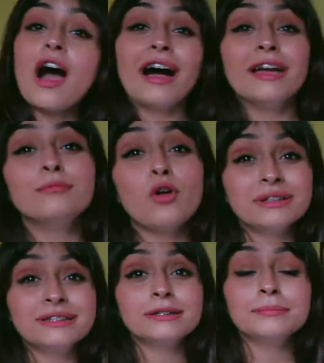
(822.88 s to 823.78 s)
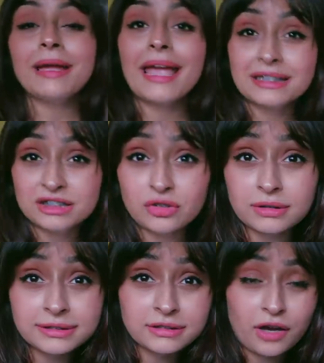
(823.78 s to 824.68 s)
Now I bought some
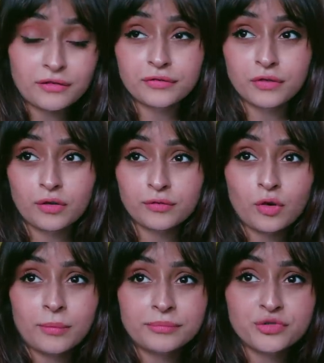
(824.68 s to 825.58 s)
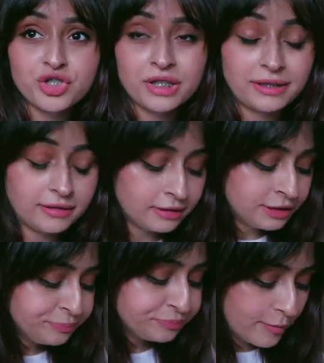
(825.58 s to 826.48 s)
extra stuff uh, from
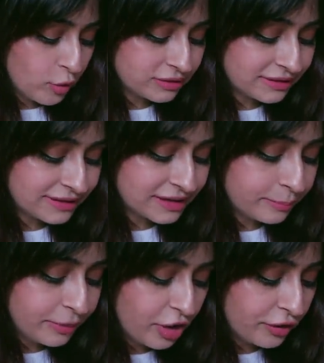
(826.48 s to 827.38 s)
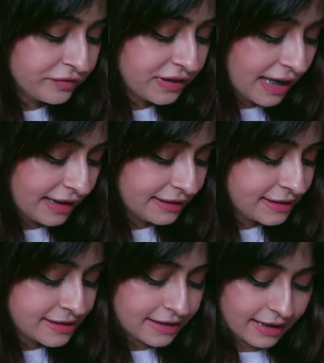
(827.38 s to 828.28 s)
Shein. I bought some pair of
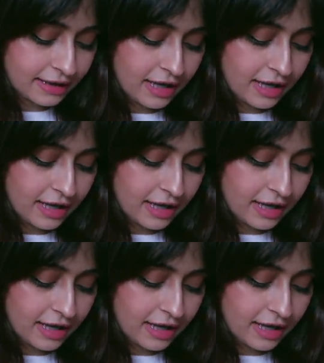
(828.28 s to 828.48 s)
tights.